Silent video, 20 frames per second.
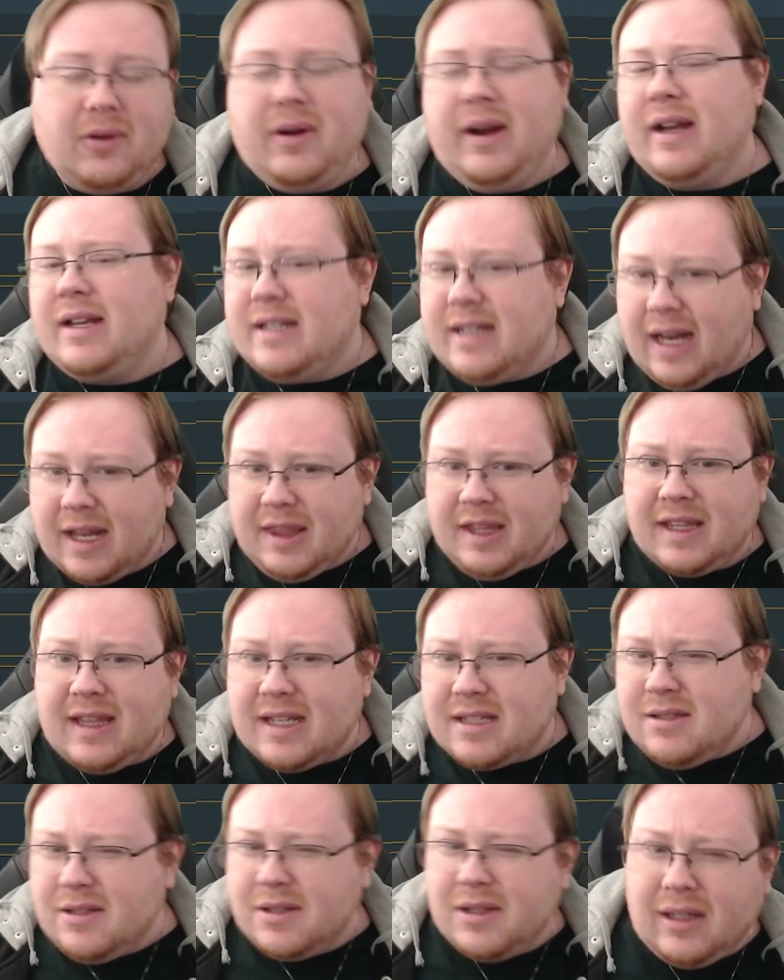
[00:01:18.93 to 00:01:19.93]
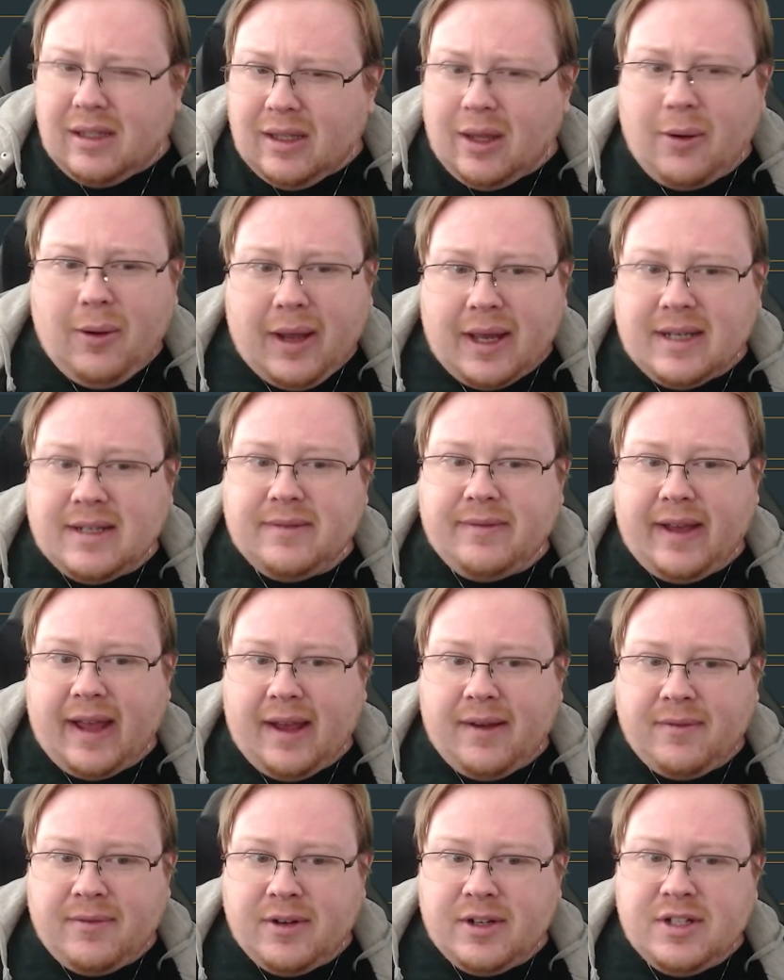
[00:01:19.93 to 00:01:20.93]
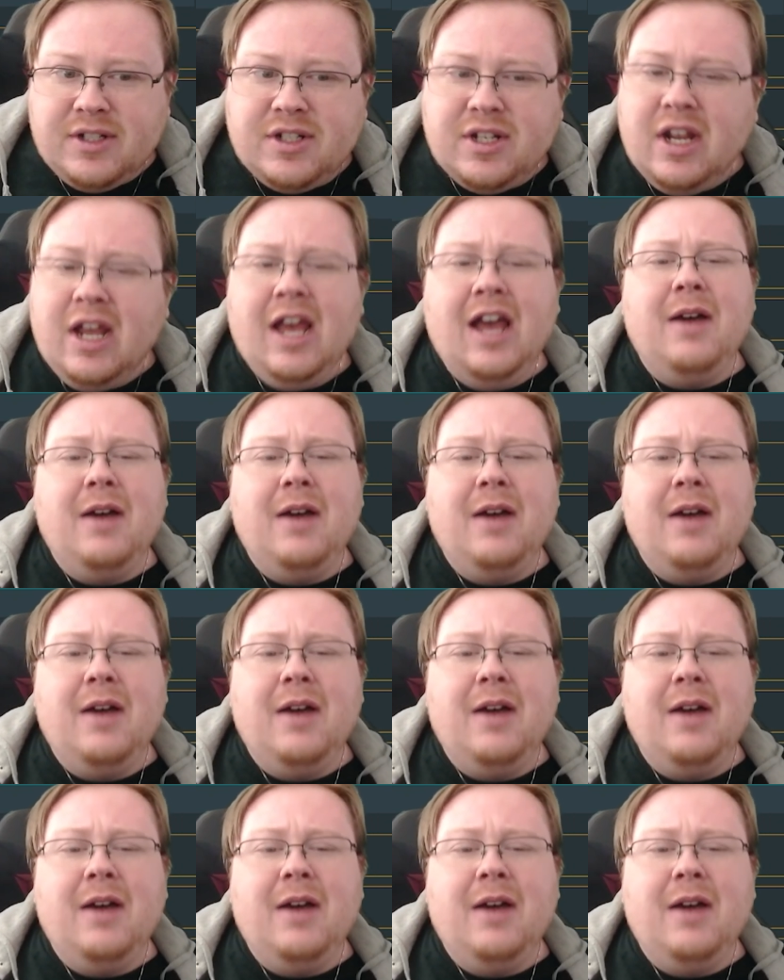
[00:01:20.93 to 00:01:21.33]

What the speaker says: Granted, I think that's on the low end of average,